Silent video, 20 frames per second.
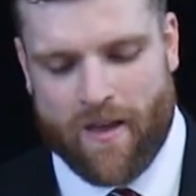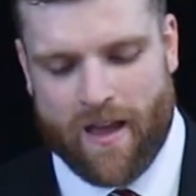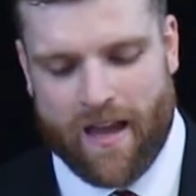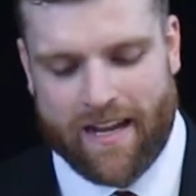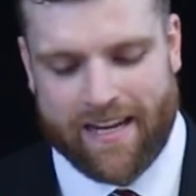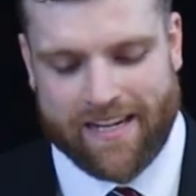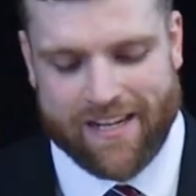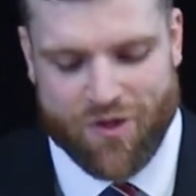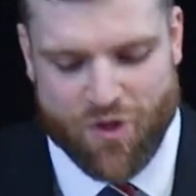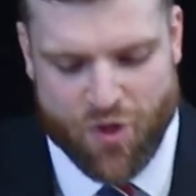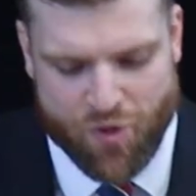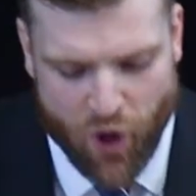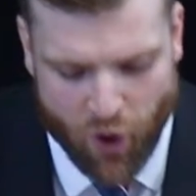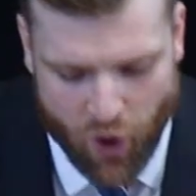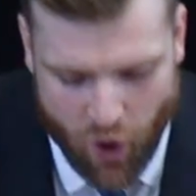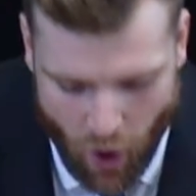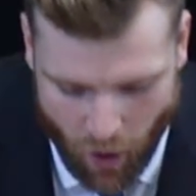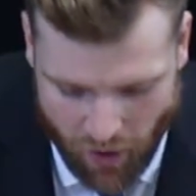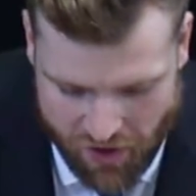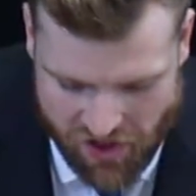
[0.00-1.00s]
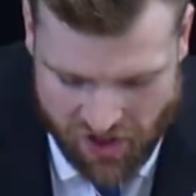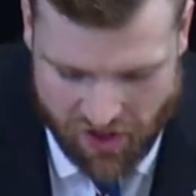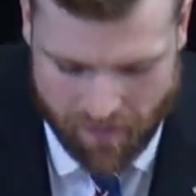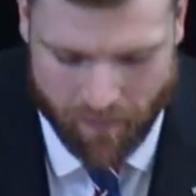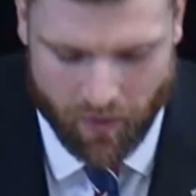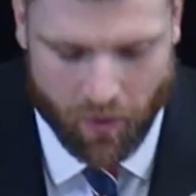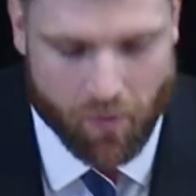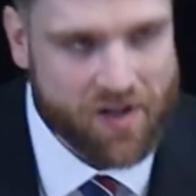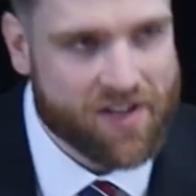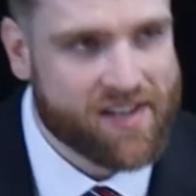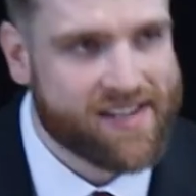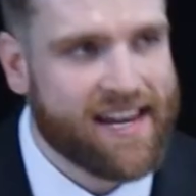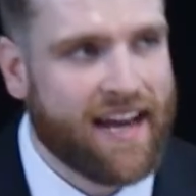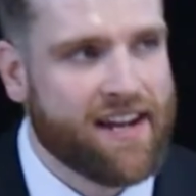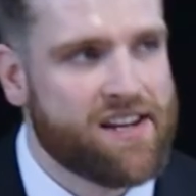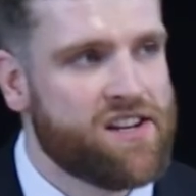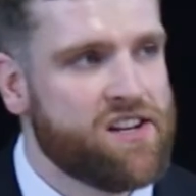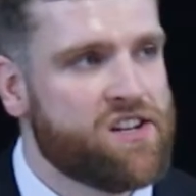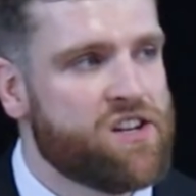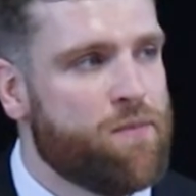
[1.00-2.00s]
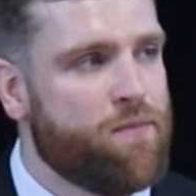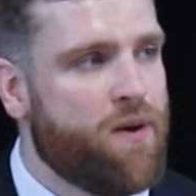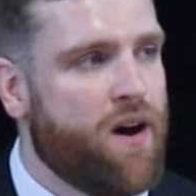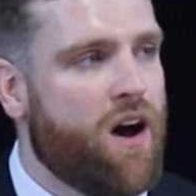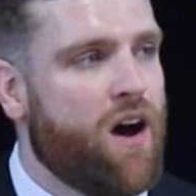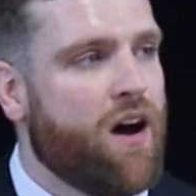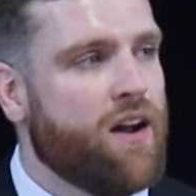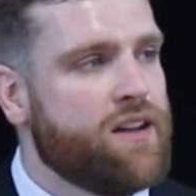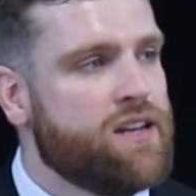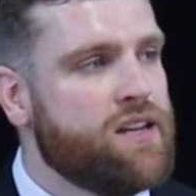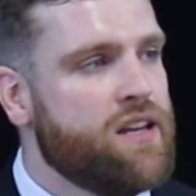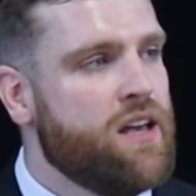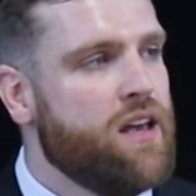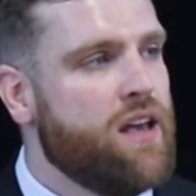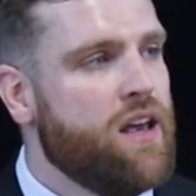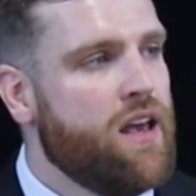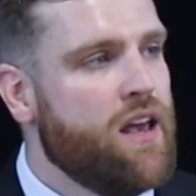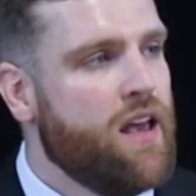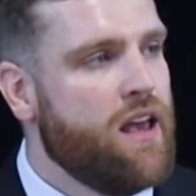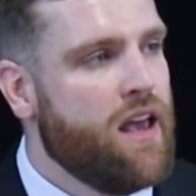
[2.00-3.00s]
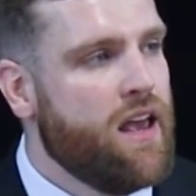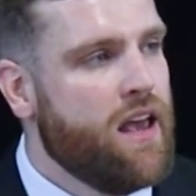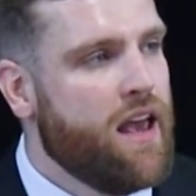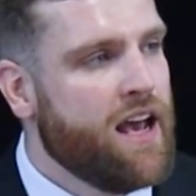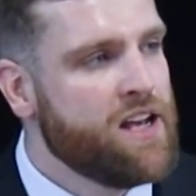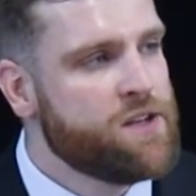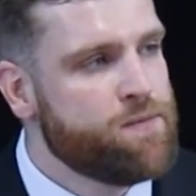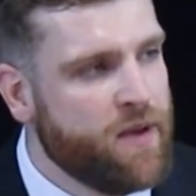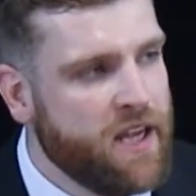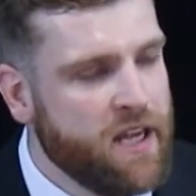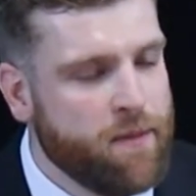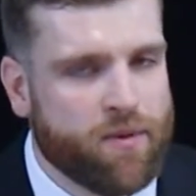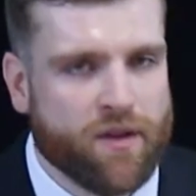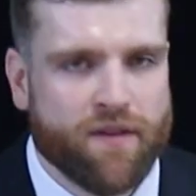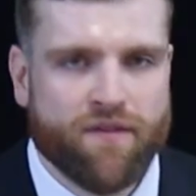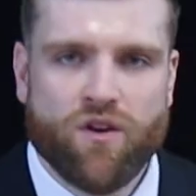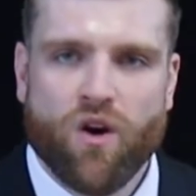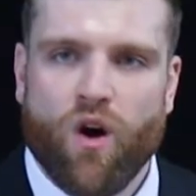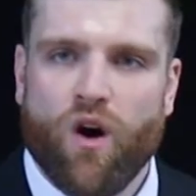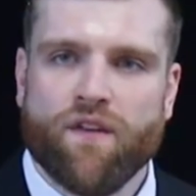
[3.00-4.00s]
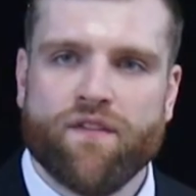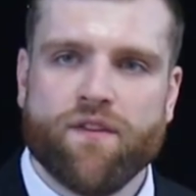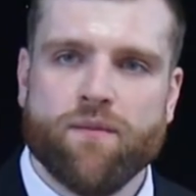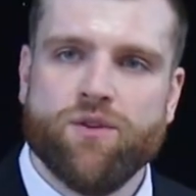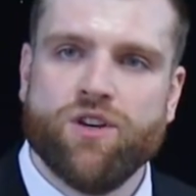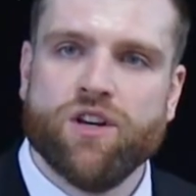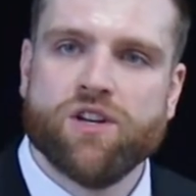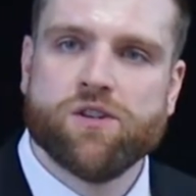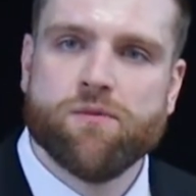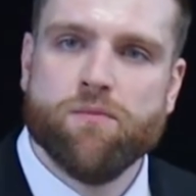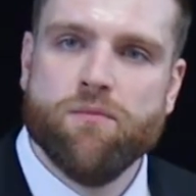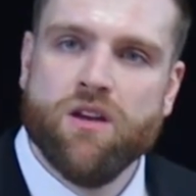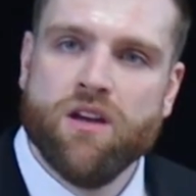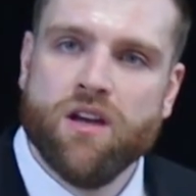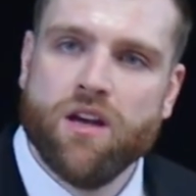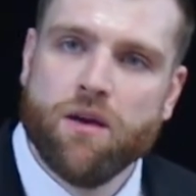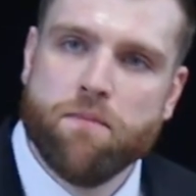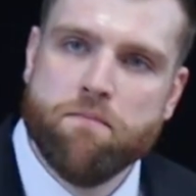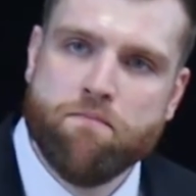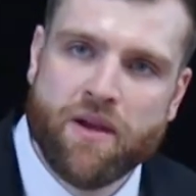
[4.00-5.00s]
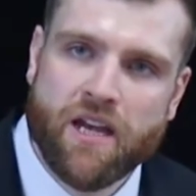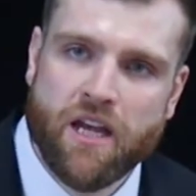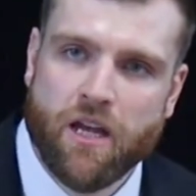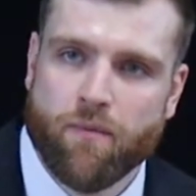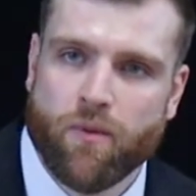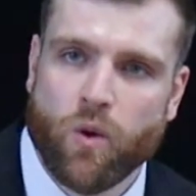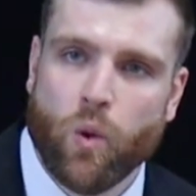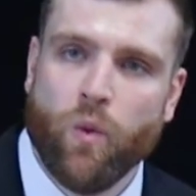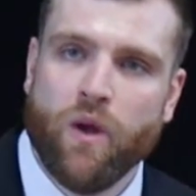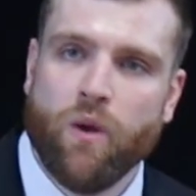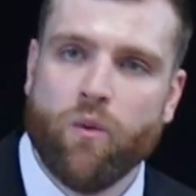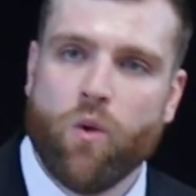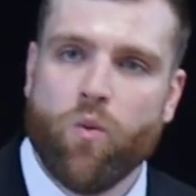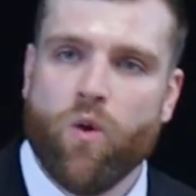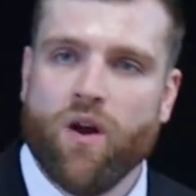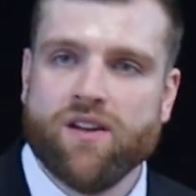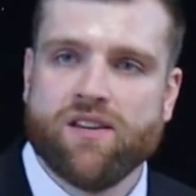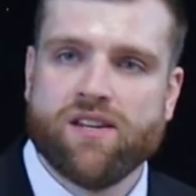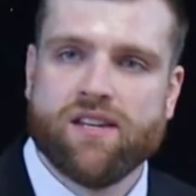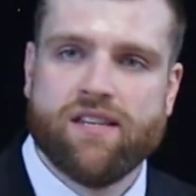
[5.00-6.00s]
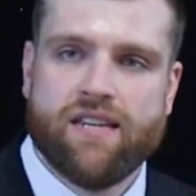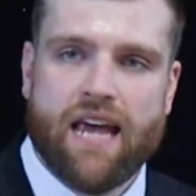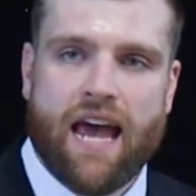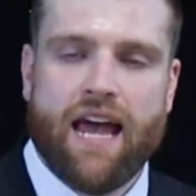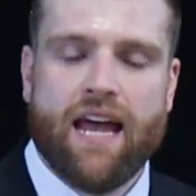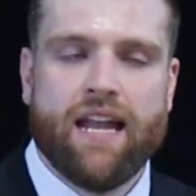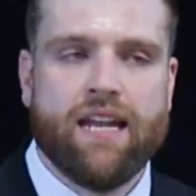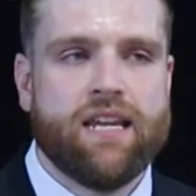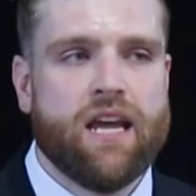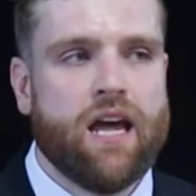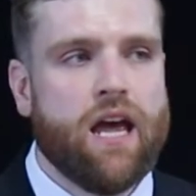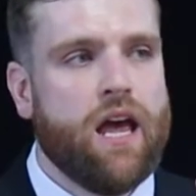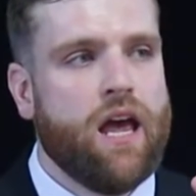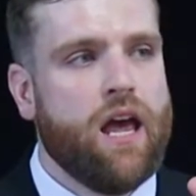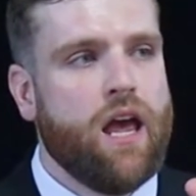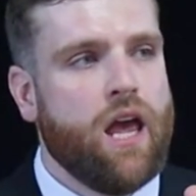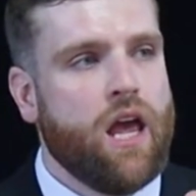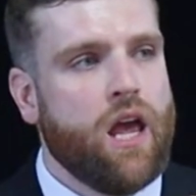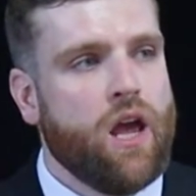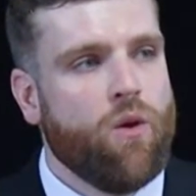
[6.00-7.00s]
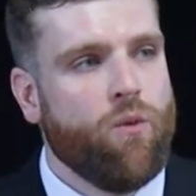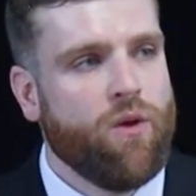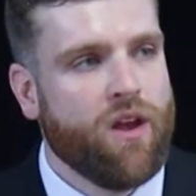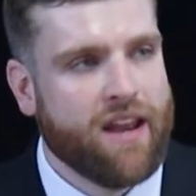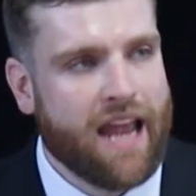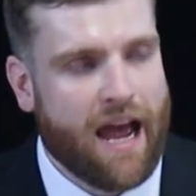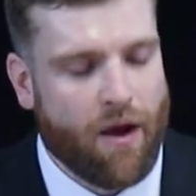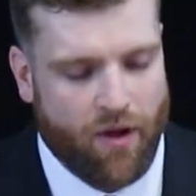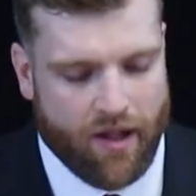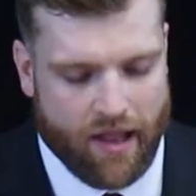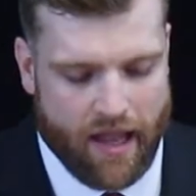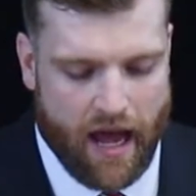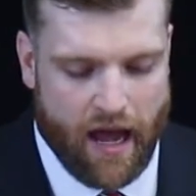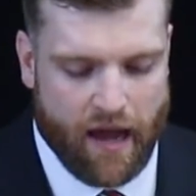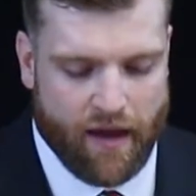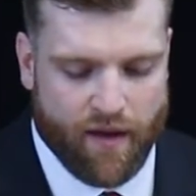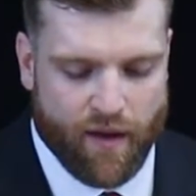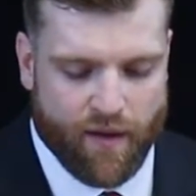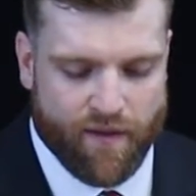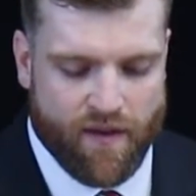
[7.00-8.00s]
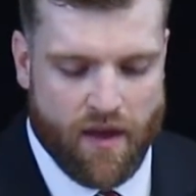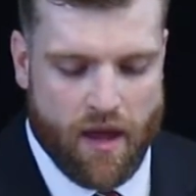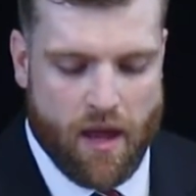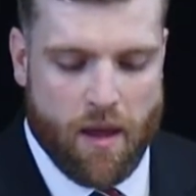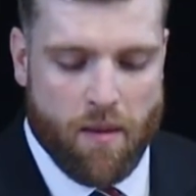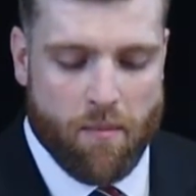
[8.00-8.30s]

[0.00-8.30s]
And it's the gospel which sets us apart as people of God from just mere people. We were once dead, we are now alive.